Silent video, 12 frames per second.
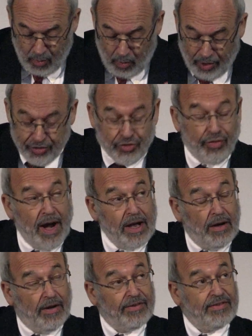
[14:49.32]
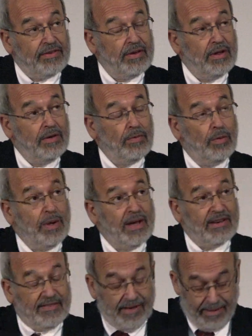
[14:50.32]
What trade-offs will we
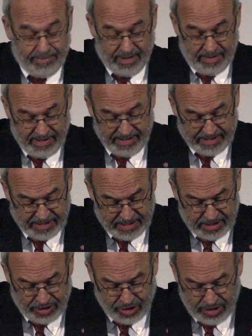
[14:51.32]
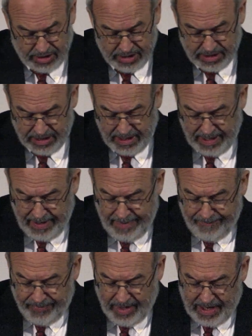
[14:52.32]
accept in these decisions,
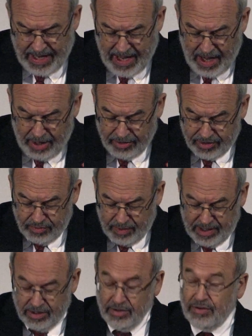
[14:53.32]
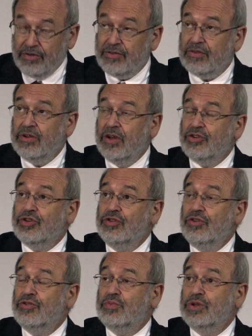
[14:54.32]
and how do we use
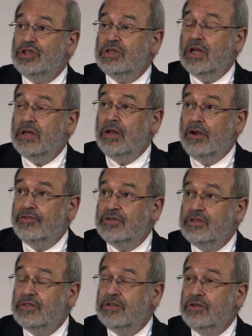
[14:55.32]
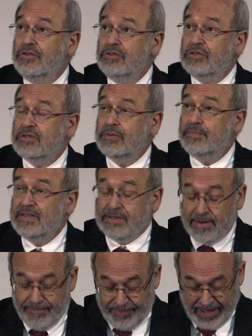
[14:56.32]
choose which technologies to use to
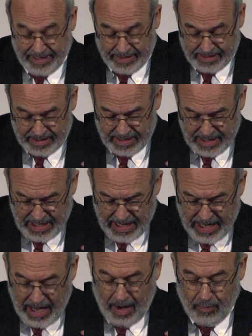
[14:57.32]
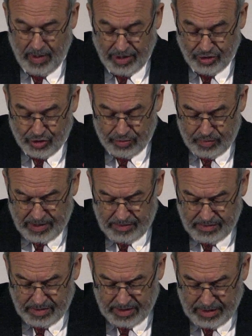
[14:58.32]
best effect, and when should
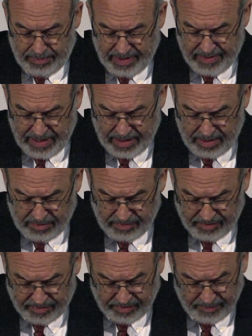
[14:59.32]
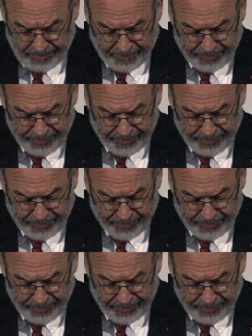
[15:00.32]
we limit their use.